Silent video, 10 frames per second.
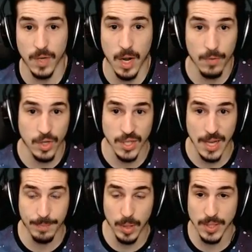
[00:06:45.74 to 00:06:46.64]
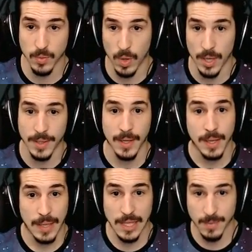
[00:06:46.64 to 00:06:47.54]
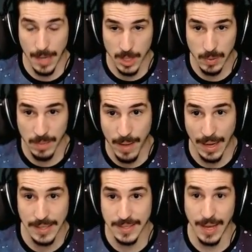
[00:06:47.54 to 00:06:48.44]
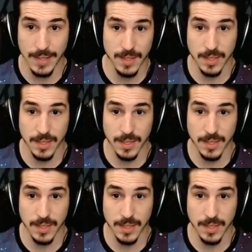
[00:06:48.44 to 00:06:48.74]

for coverage. And then a +1, get some HP back. It's nice.